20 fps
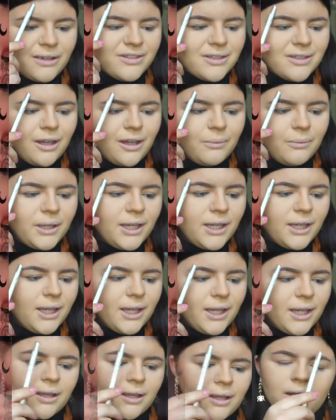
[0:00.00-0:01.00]
up here,
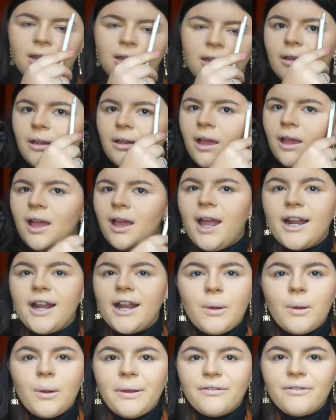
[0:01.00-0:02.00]
and I won't be
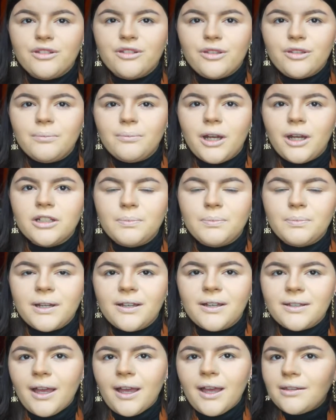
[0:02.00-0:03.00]
able to do much because
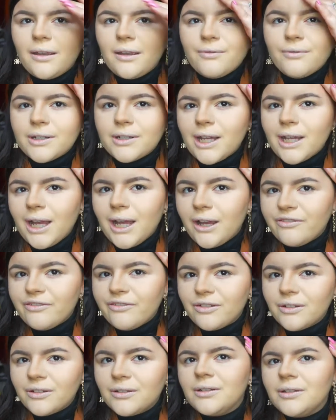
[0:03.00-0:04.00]
I don't really have
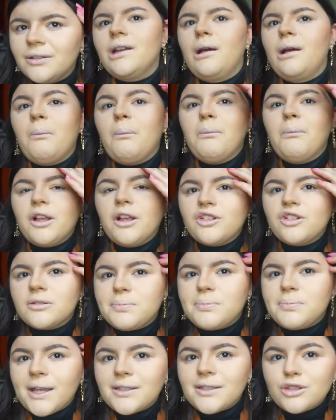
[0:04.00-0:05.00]
much
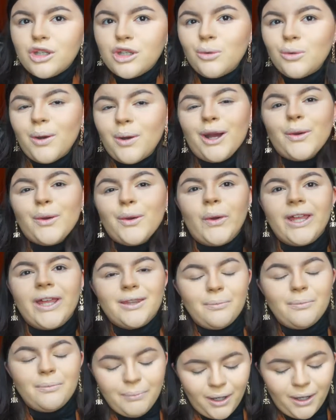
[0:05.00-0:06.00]
space to work with,
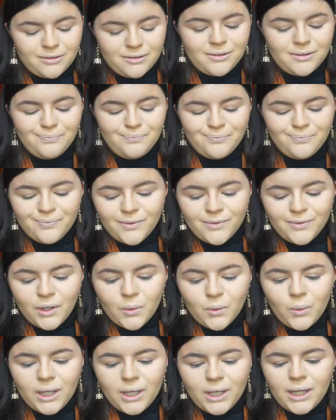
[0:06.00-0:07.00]
but
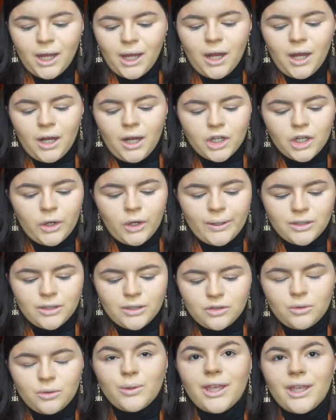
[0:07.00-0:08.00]
we are going to
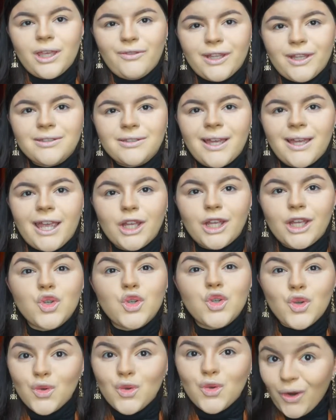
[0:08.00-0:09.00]
give it a
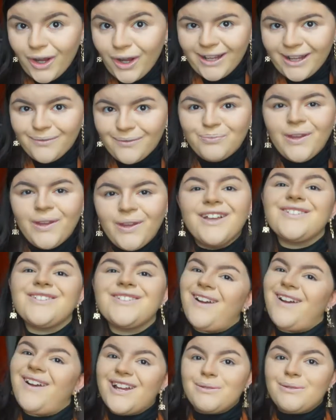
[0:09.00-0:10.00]
try. So I'm
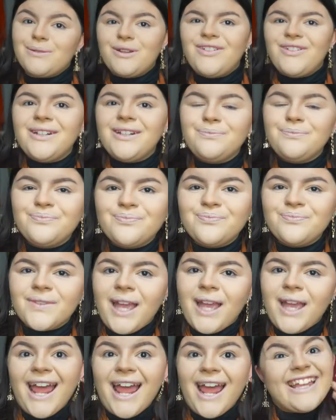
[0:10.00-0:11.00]
going to move in
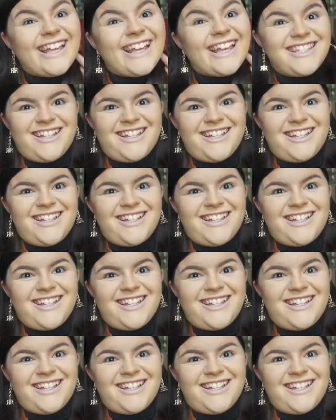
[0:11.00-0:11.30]
and get started.